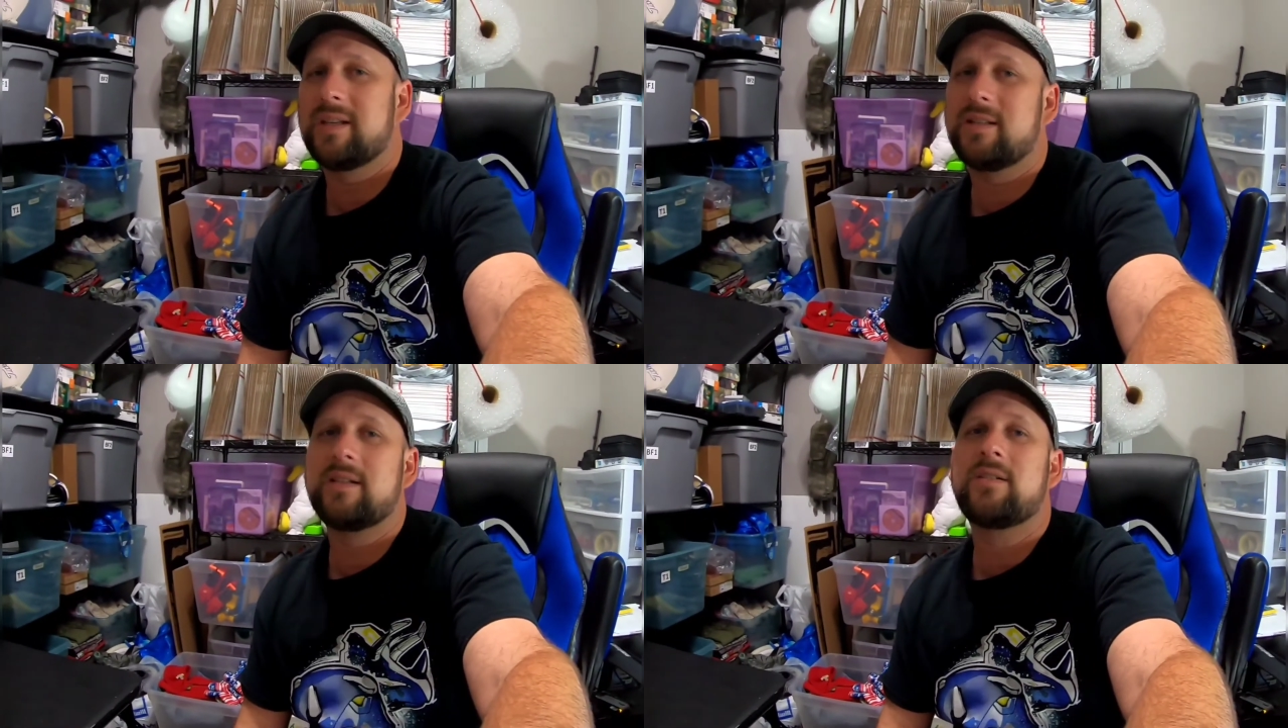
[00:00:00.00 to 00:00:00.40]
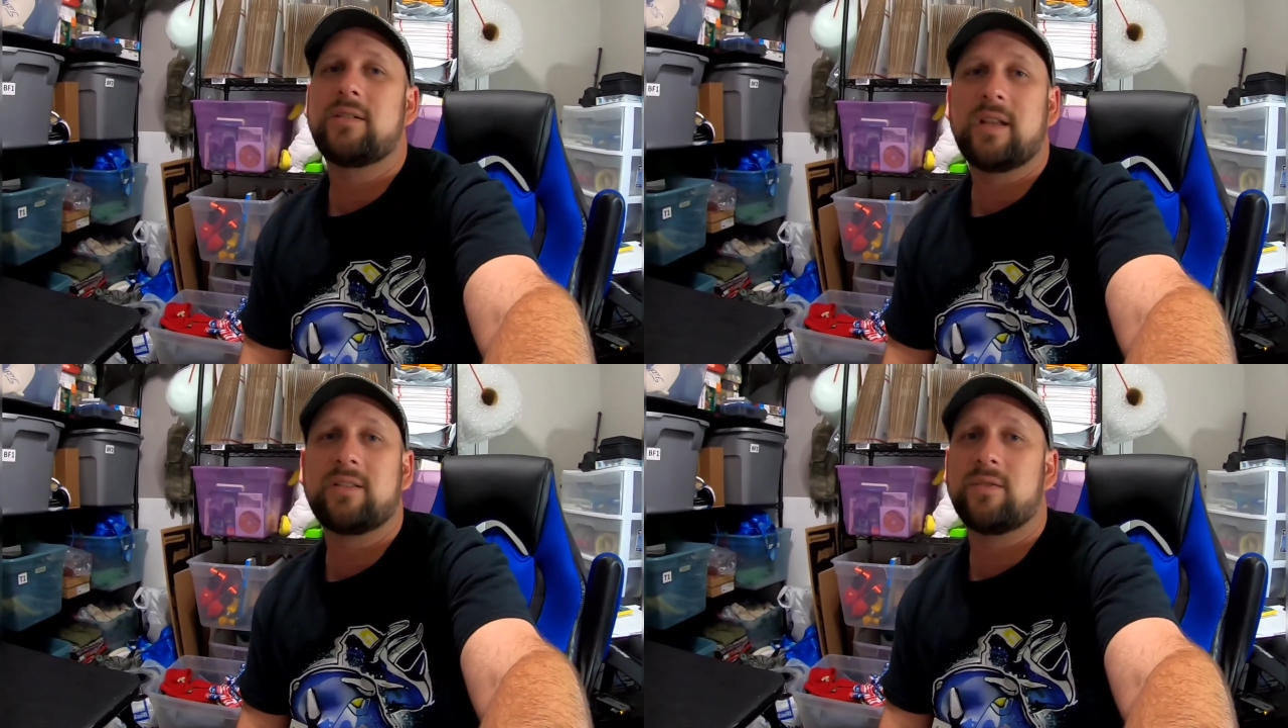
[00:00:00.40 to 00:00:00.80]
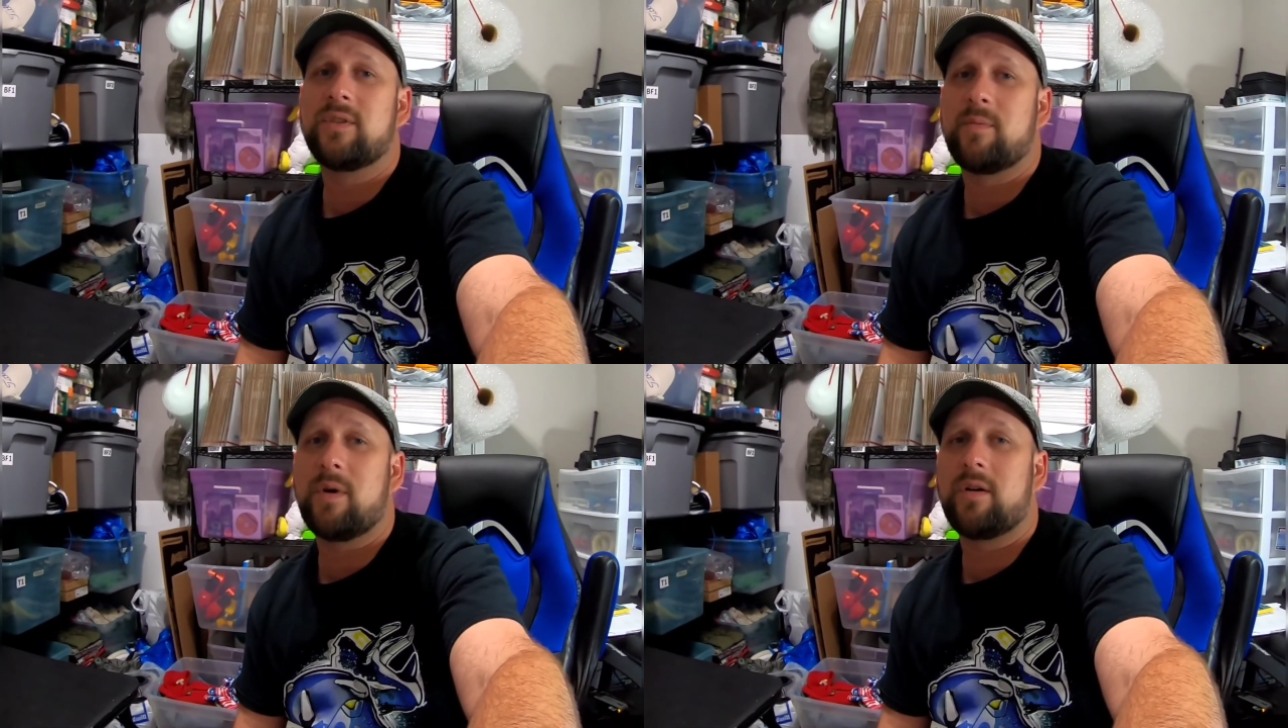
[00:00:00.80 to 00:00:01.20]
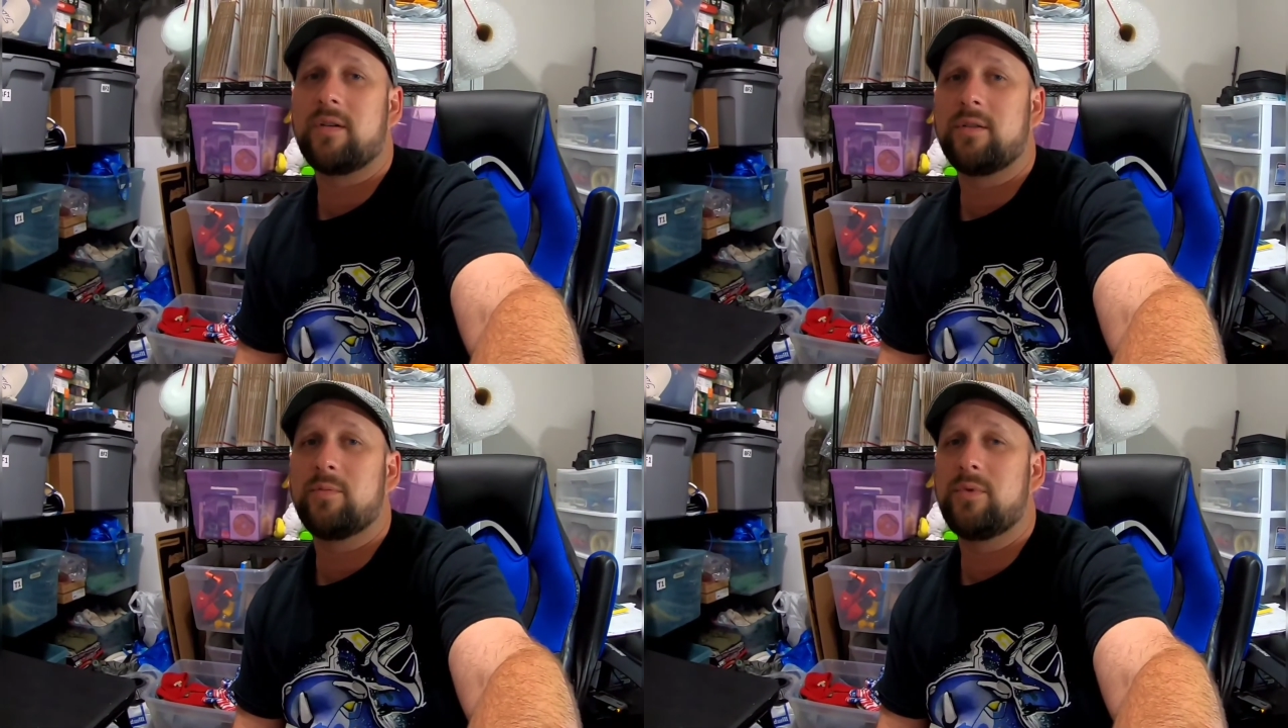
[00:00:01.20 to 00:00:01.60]
considering I sold that
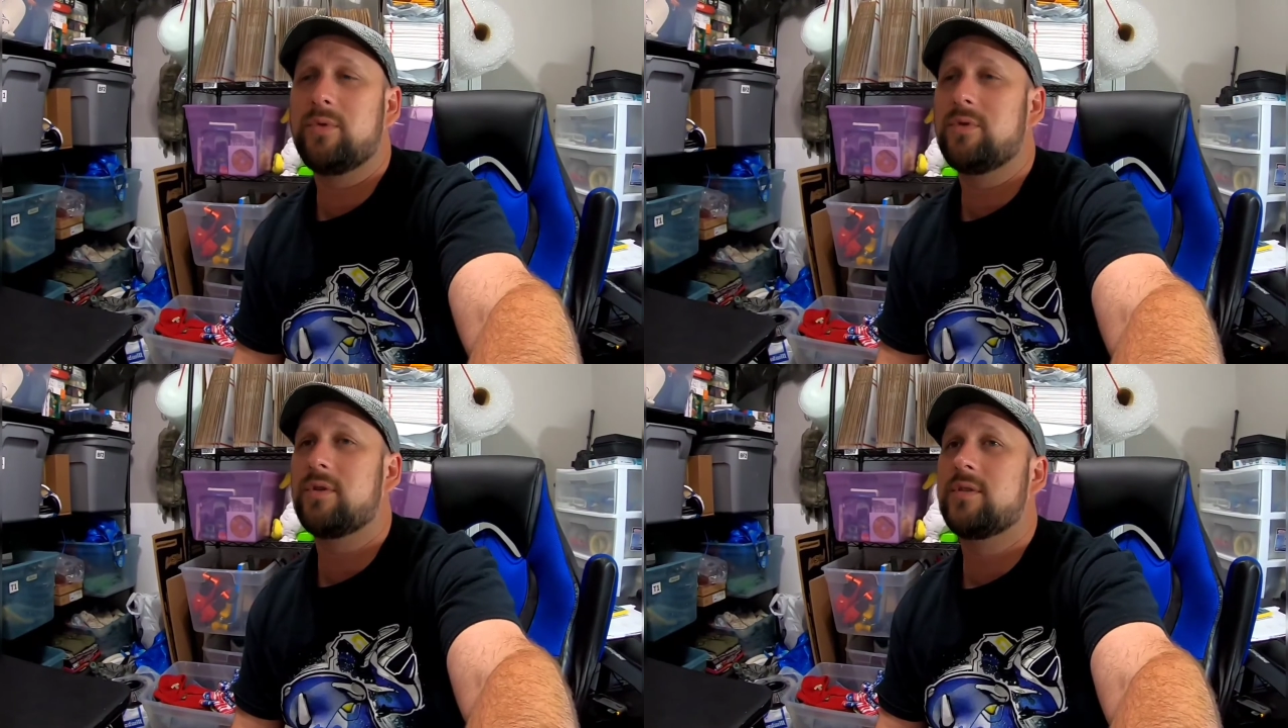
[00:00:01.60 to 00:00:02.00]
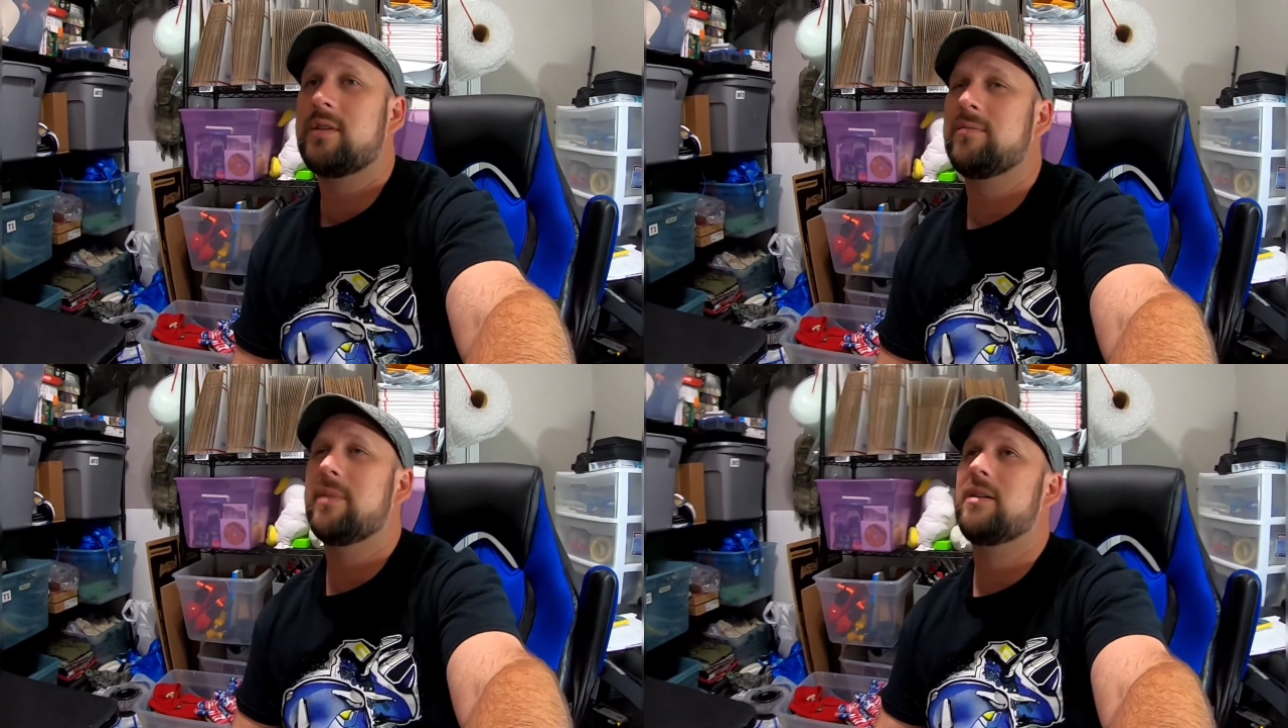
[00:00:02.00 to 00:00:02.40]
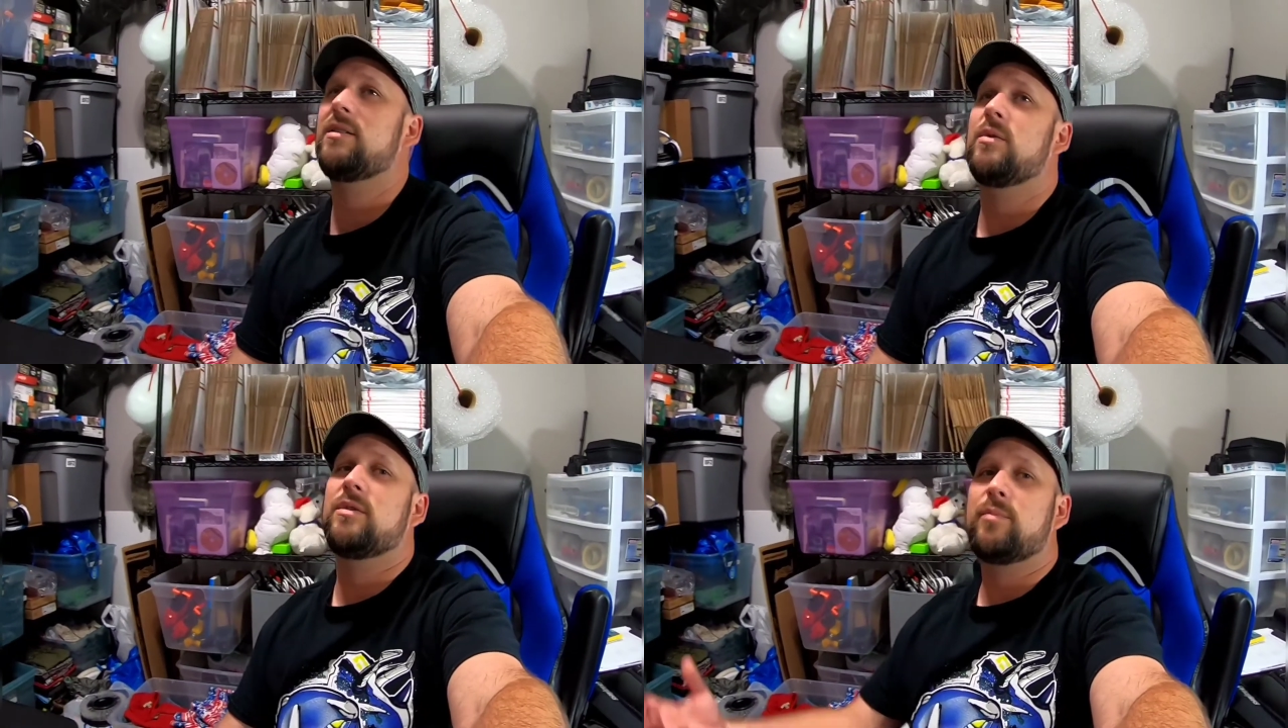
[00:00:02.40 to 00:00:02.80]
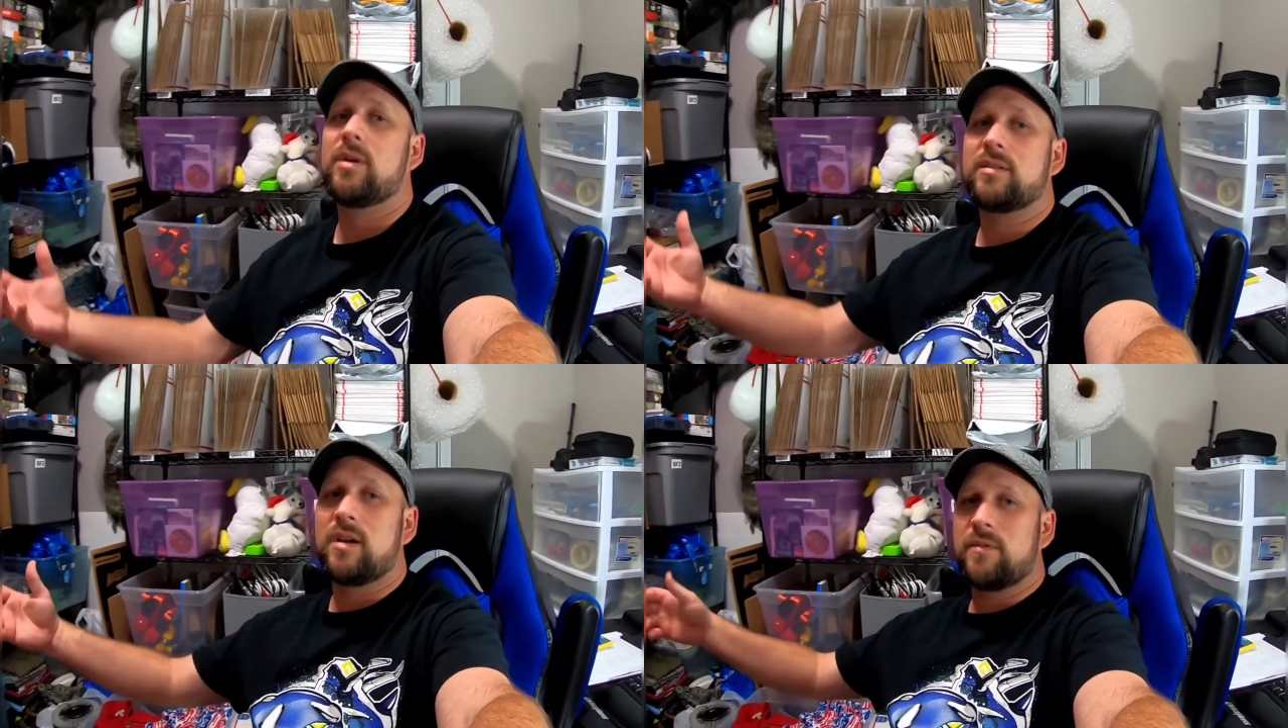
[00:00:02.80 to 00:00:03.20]
Mario Lemieux jersey, made
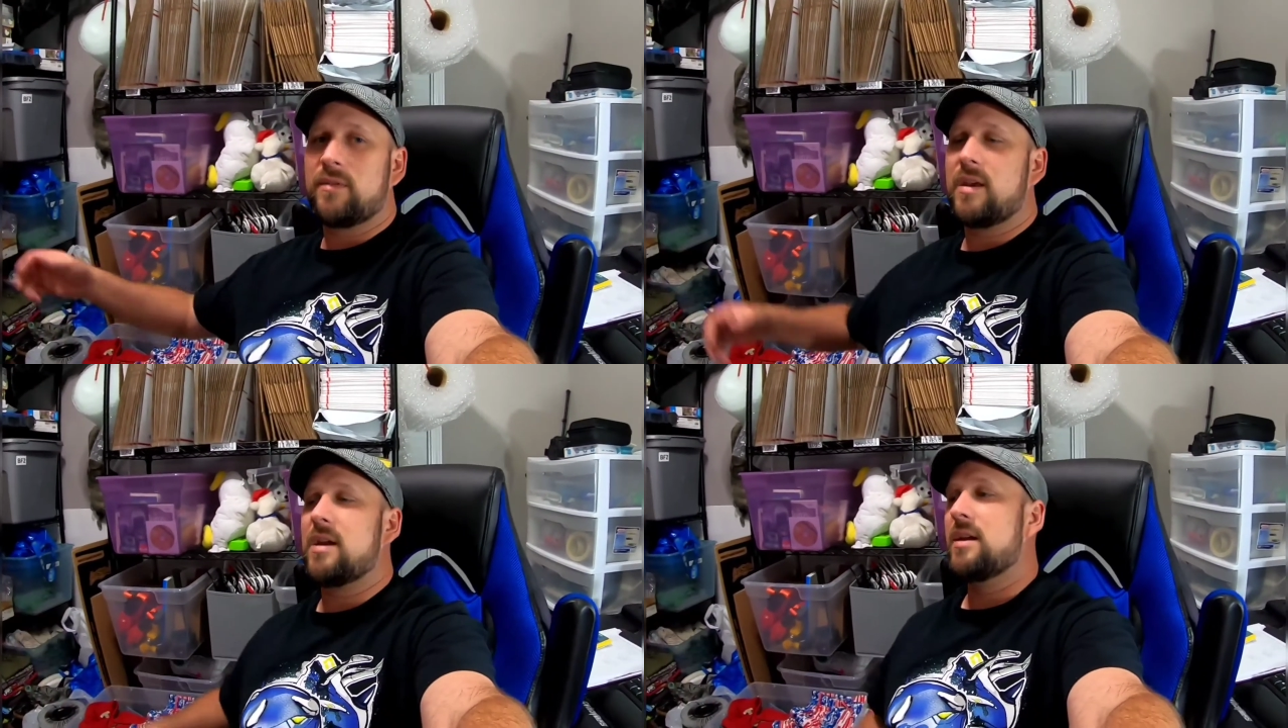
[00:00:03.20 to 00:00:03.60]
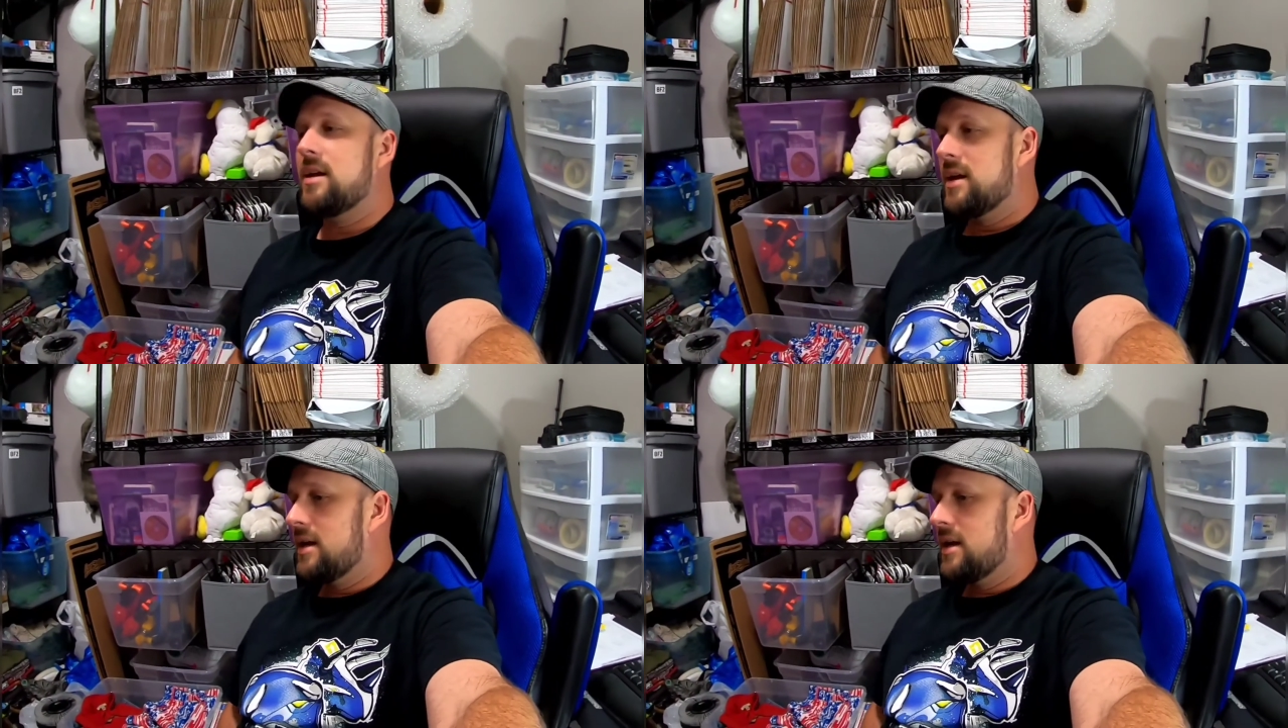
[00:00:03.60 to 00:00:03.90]
$200 off of that.